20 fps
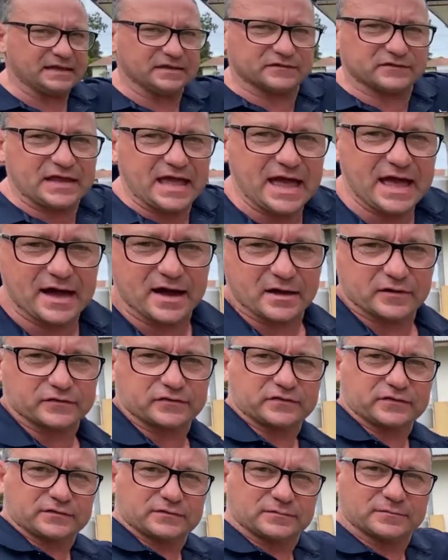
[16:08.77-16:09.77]
his
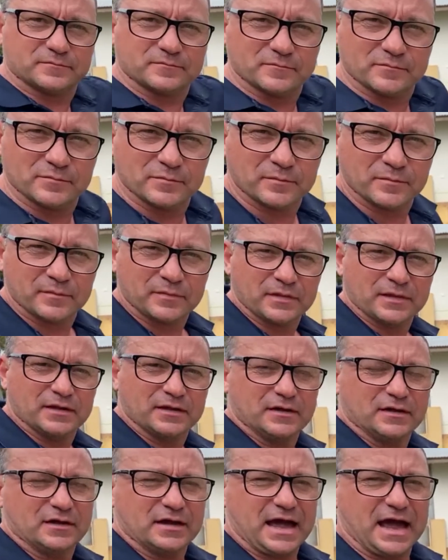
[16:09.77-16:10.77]
house,
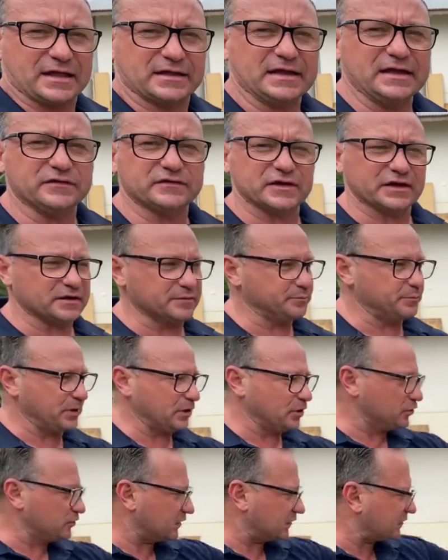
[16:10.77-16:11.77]
and he's going to
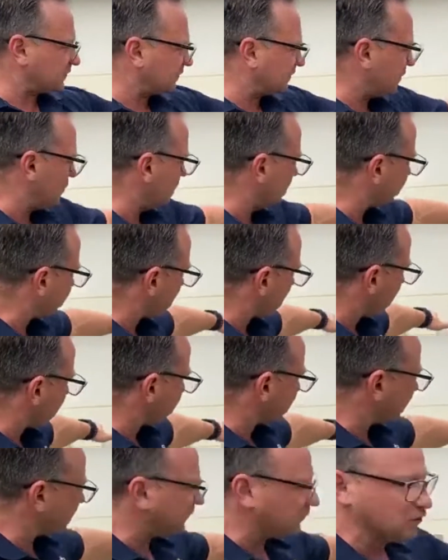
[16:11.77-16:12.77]
build a steel
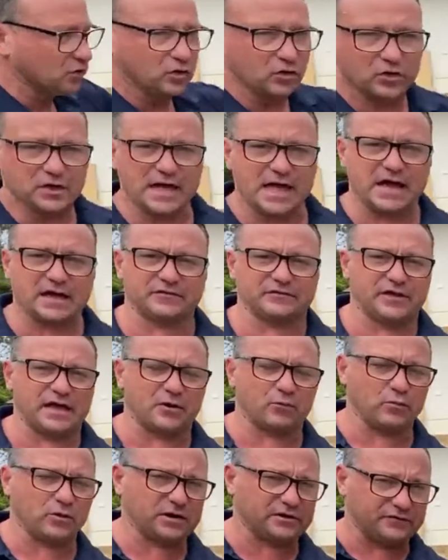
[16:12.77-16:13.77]
frame floor out of
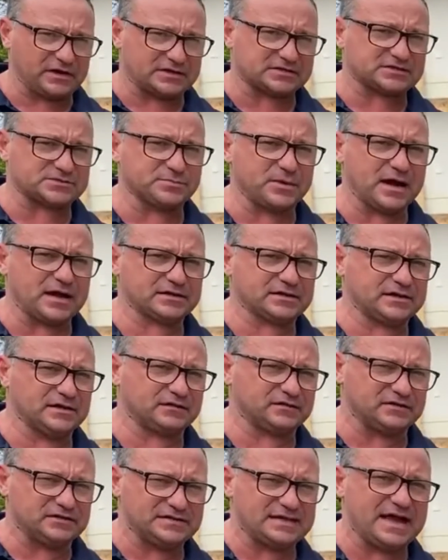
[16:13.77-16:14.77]
one of our Smart
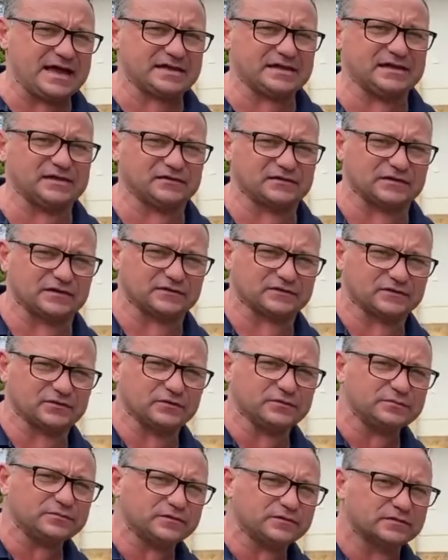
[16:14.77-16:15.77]
Kits decking
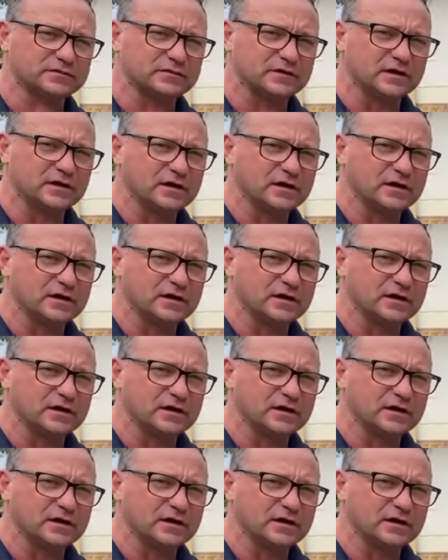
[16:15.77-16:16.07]
systems